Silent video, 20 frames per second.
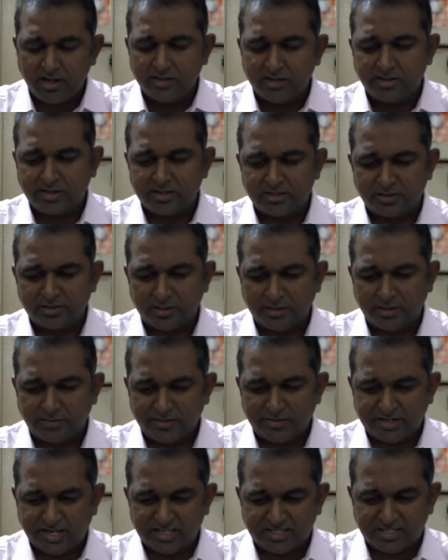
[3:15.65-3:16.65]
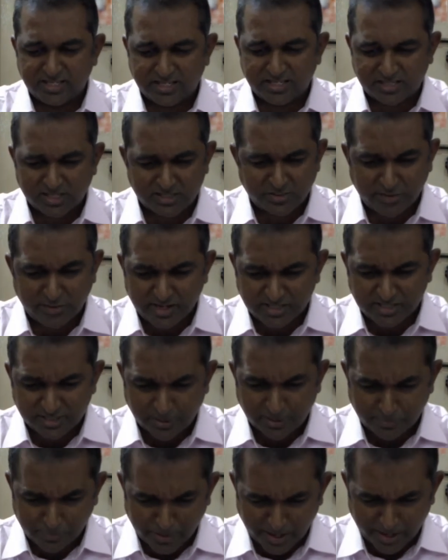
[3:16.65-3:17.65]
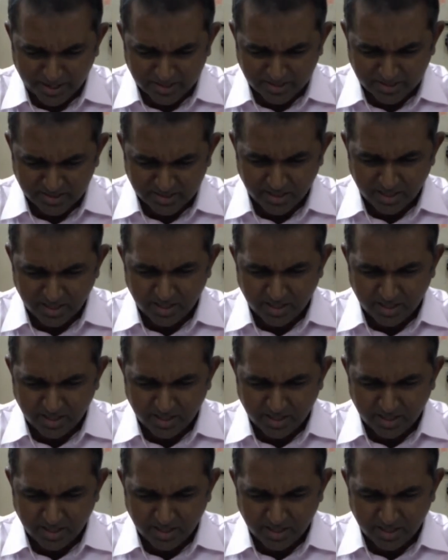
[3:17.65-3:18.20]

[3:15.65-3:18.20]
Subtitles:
that is Vijay's sisters, are very surprised.